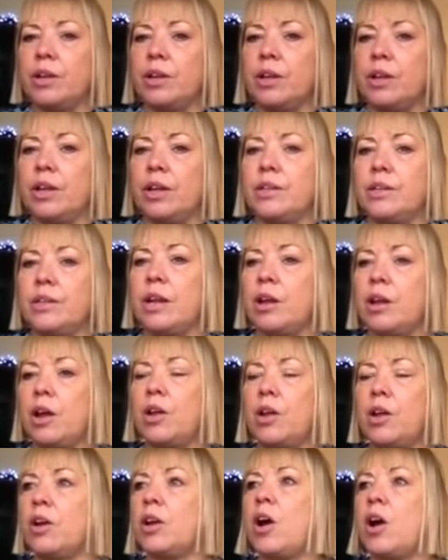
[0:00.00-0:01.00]
No,
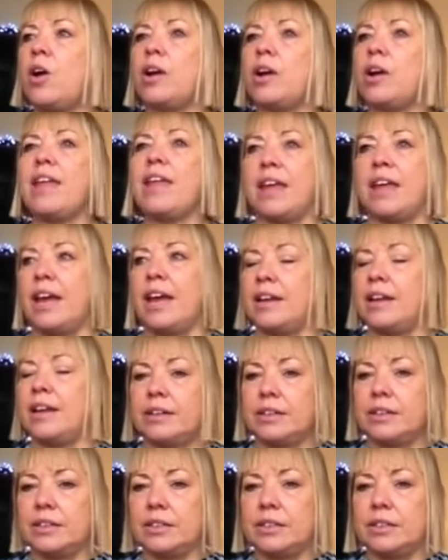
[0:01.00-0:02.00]
I can't get there.
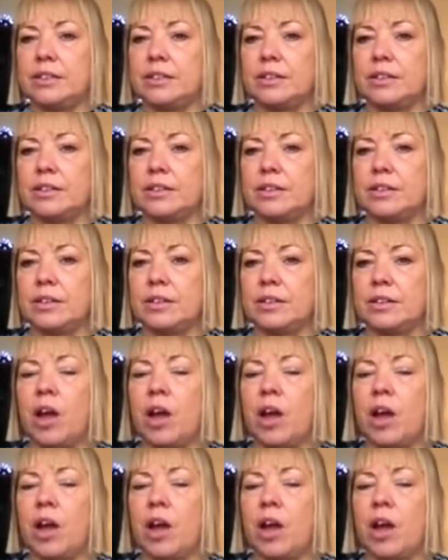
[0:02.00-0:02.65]
I